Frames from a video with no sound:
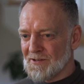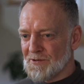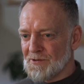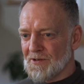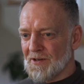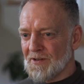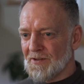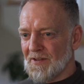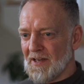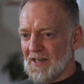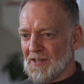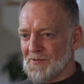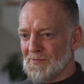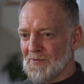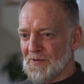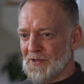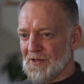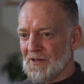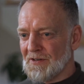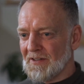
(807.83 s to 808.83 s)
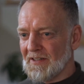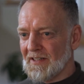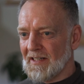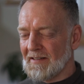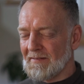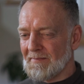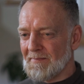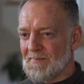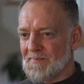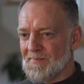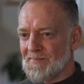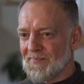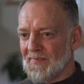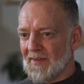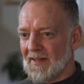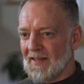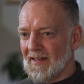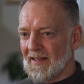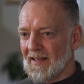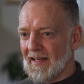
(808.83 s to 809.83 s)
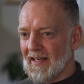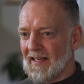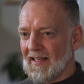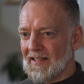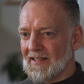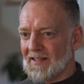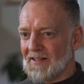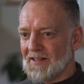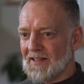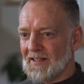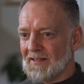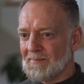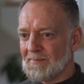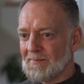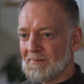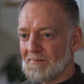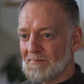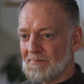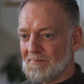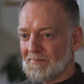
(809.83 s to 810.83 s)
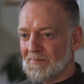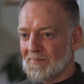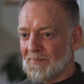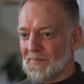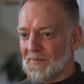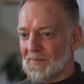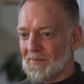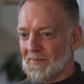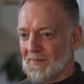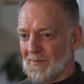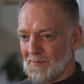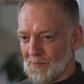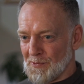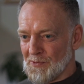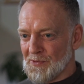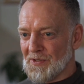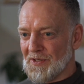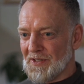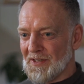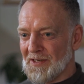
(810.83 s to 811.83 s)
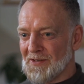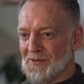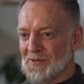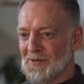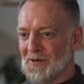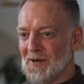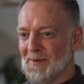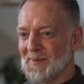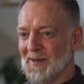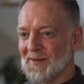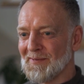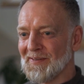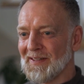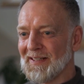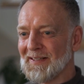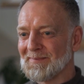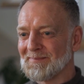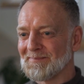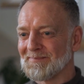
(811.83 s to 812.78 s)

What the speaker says: So thanks for tuning in. And we'll see you next time, hopefully.